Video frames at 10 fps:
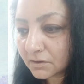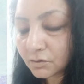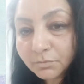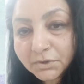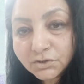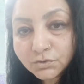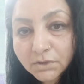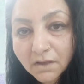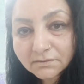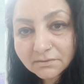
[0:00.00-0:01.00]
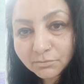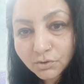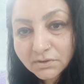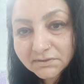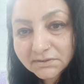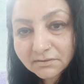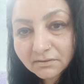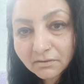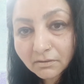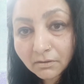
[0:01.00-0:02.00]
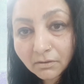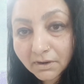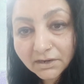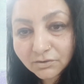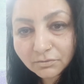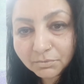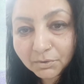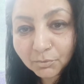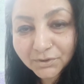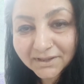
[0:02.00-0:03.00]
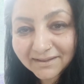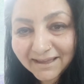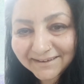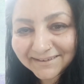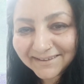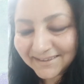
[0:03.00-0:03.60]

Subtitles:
could be 2,000 books, or it could be more than that.